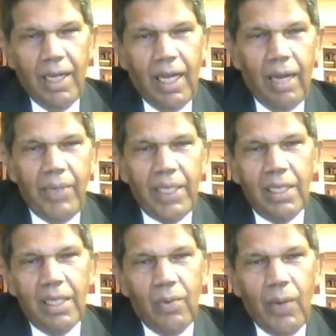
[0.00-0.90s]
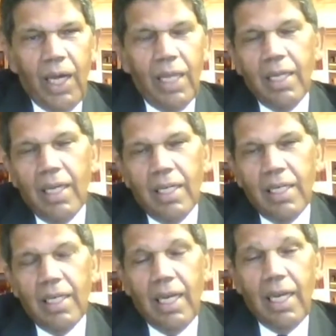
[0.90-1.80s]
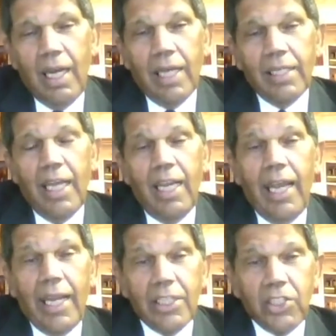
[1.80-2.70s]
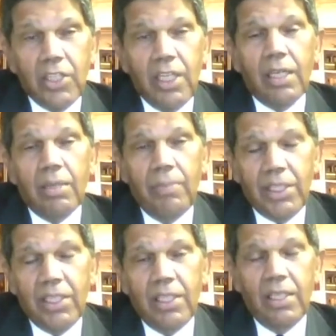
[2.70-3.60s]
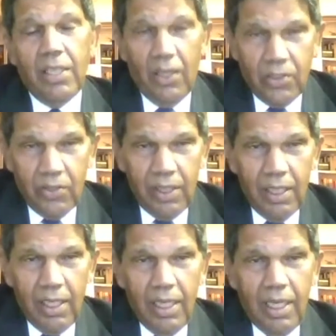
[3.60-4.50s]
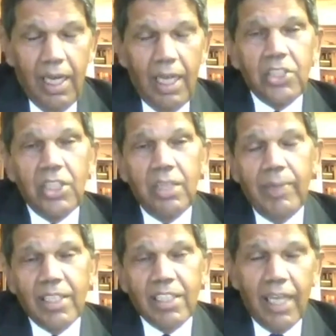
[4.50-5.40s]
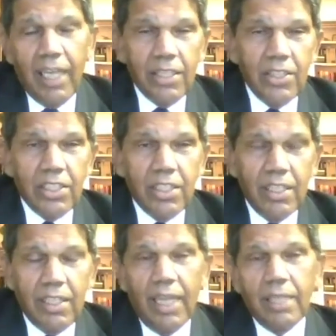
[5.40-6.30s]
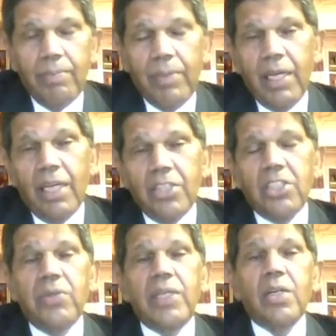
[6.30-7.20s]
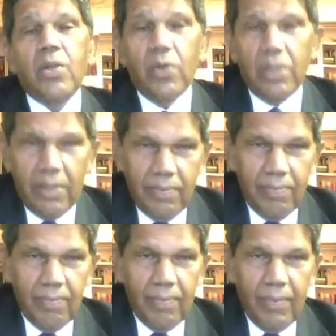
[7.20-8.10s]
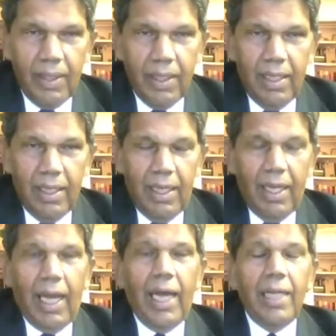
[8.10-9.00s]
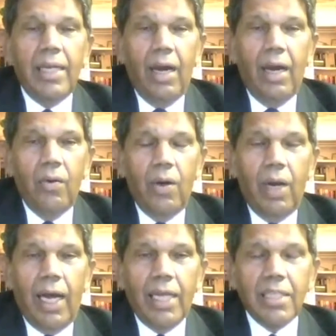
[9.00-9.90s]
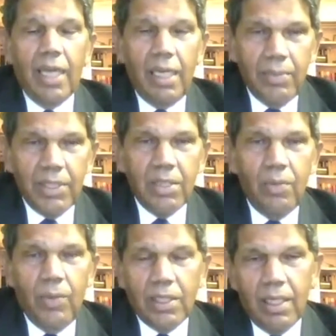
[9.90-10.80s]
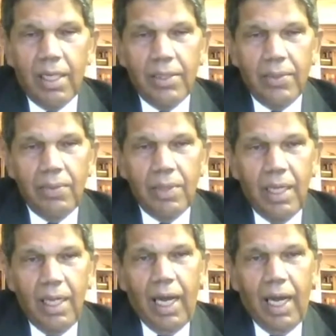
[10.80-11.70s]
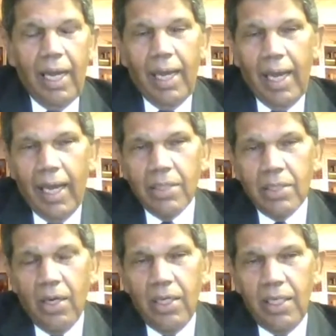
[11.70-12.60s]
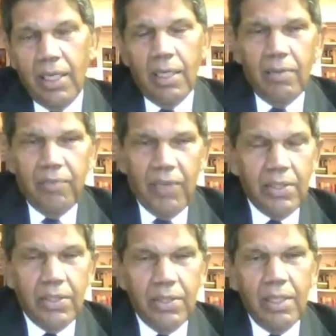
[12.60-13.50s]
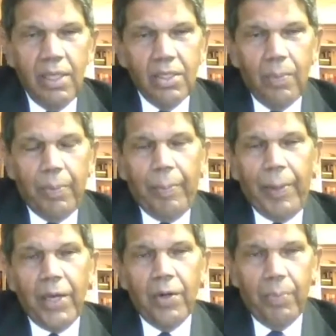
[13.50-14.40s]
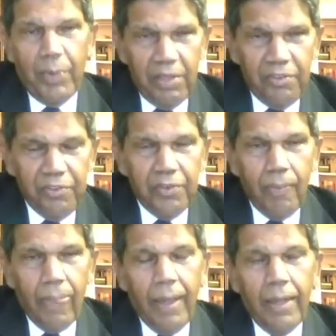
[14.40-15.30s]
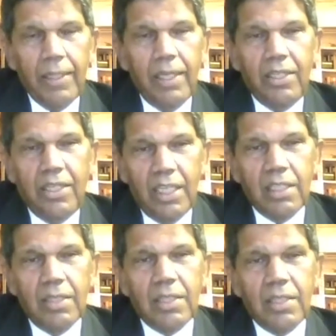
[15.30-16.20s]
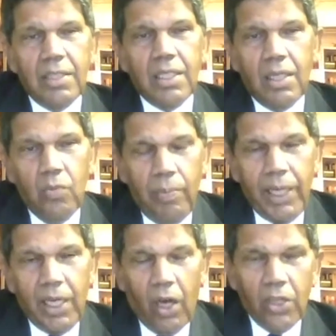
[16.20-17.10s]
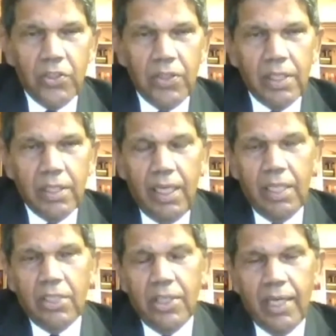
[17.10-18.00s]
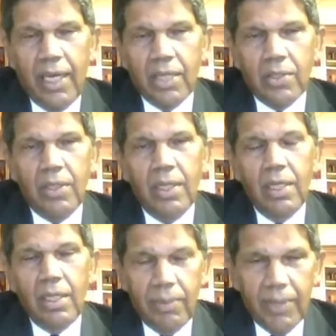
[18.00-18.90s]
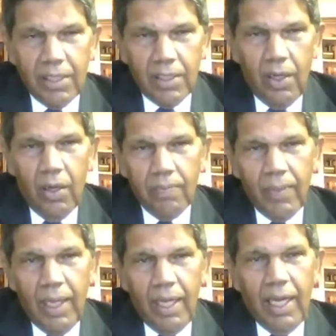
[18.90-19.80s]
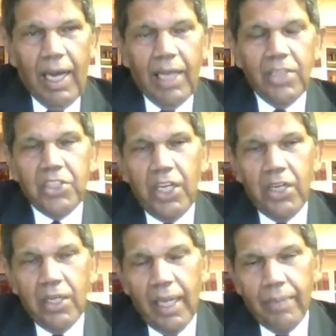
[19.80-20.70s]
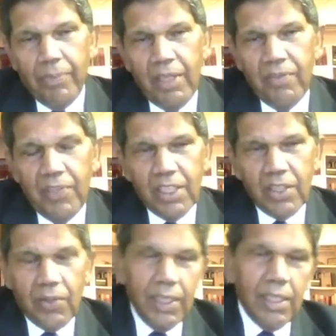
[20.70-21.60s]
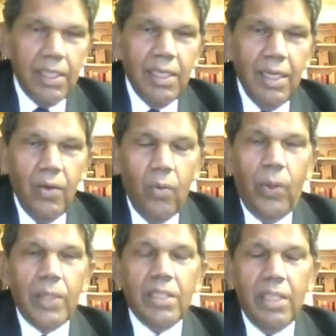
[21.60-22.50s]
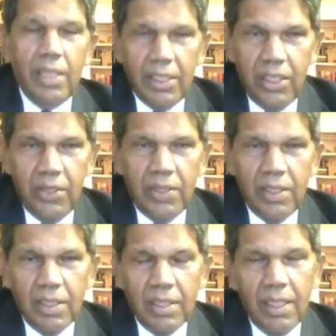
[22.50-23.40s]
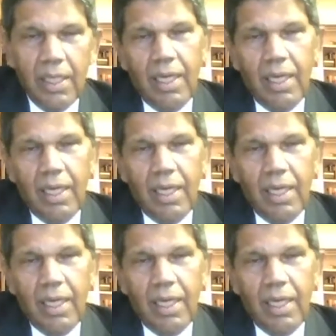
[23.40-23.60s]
Amina Lawal had allegedly committed adultery, and she'd been sentenced to death by a Sharia court. And now, as High Commissioner, what did I do? I asked our legal advisor to prepare a brief that this would be contrary to international human rights law. I shared that brief discreetly with the Nigerians.